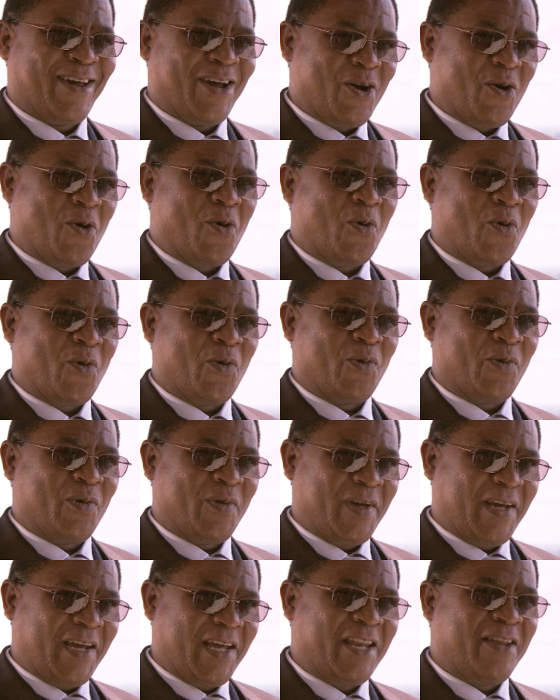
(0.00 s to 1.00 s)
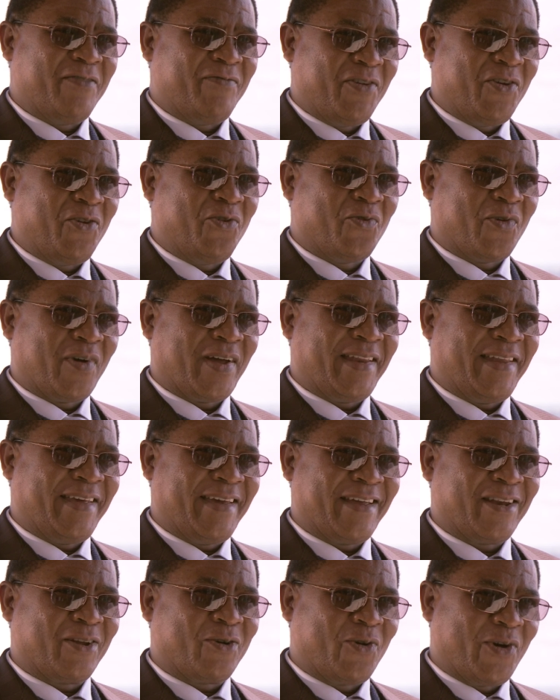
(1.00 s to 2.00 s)
all
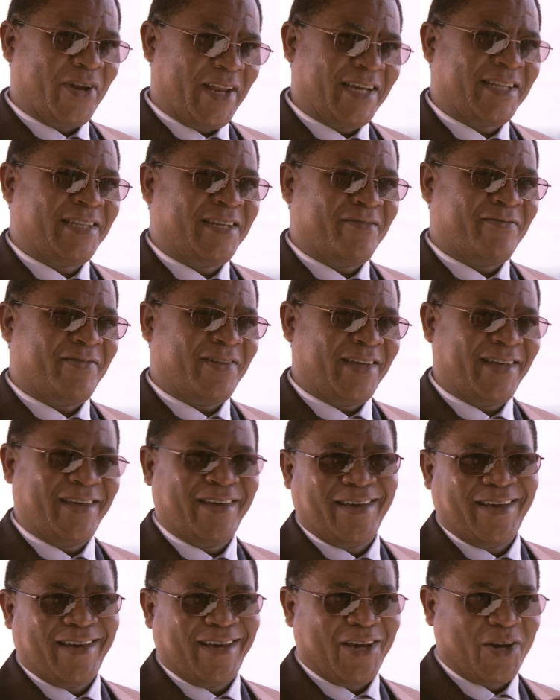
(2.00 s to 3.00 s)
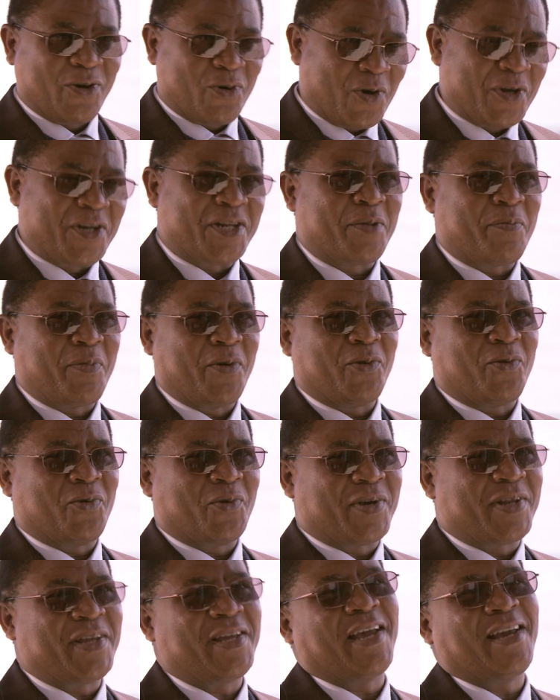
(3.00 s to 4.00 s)
individually and collectively contribute to
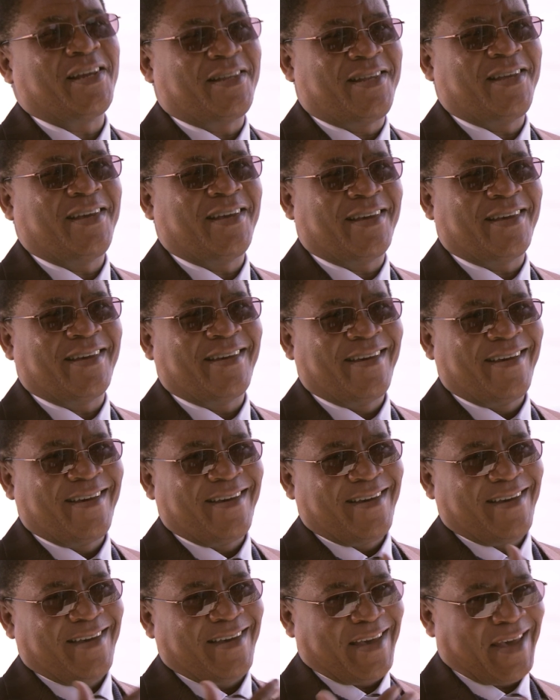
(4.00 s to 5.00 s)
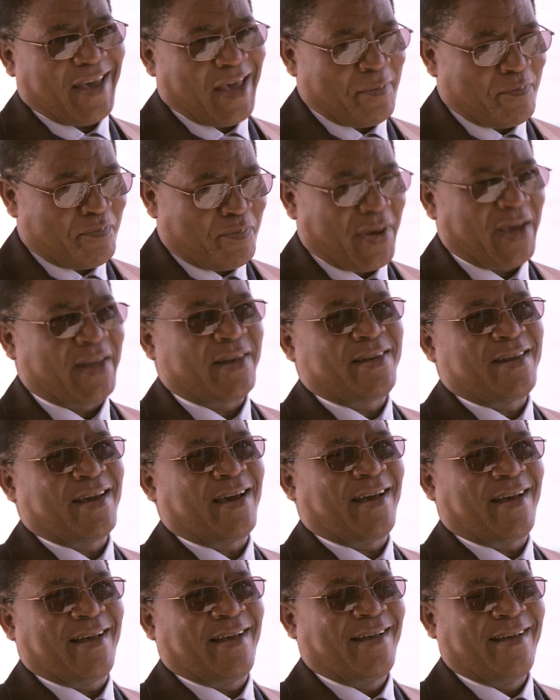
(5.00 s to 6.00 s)
creating a
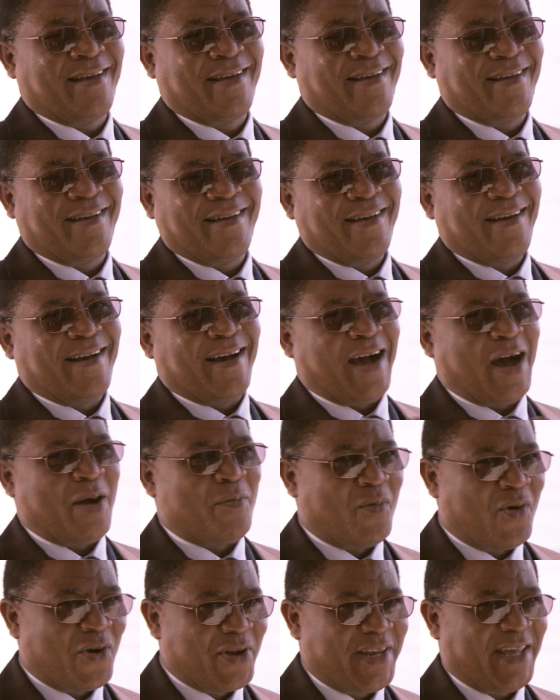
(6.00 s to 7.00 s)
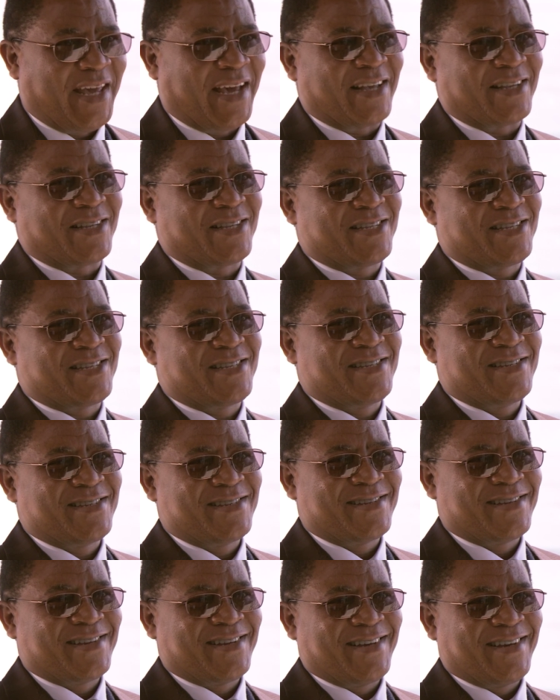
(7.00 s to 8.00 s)
better, harmonious
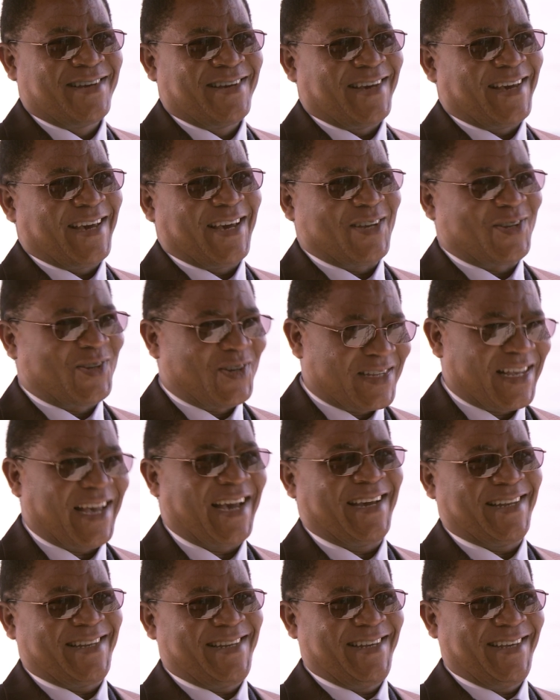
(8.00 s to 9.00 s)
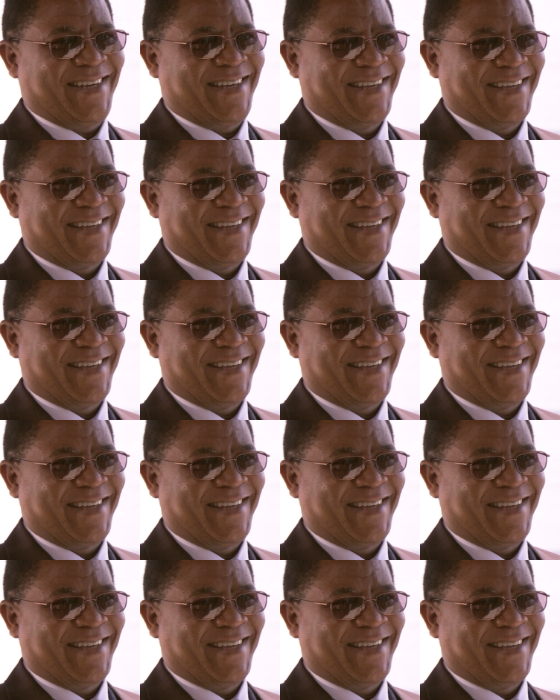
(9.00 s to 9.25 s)
uh, society,